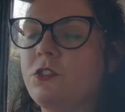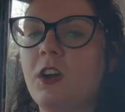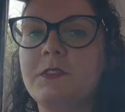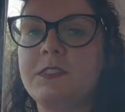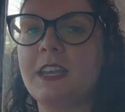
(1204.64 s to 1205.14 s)

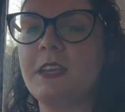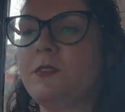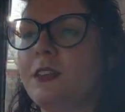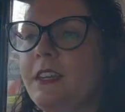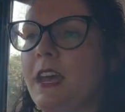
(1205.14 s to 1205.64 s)
Drive
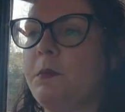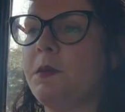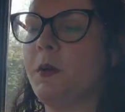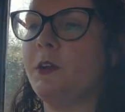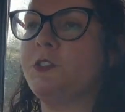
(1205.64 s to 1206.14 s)
safely and
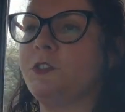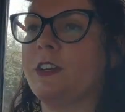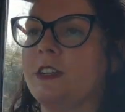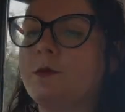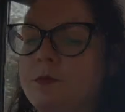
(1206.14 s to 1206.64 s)
happy
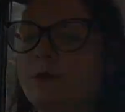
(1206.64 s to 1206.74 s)
motoring.